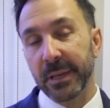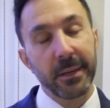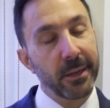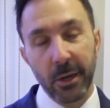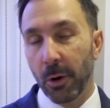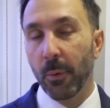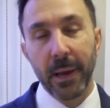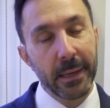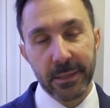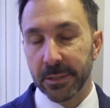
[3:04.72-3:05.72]
say, go
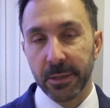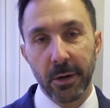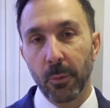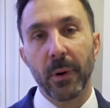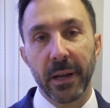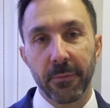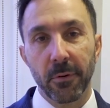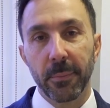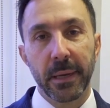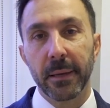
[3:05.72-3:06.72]
away, listen, you're not ready
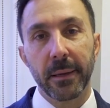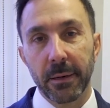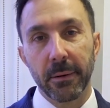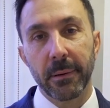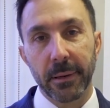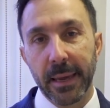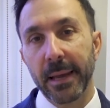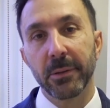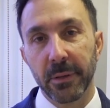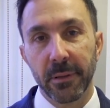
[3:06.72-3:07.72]
for me, I
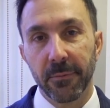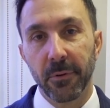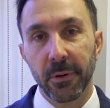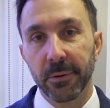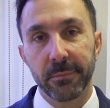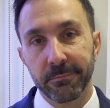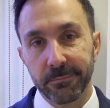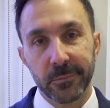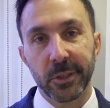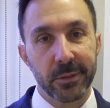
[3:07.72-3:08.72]
can't do anything for
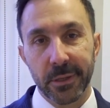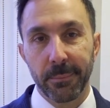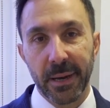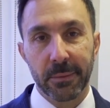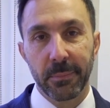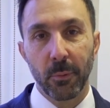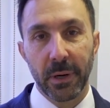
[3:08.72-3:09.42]
you, just come back to me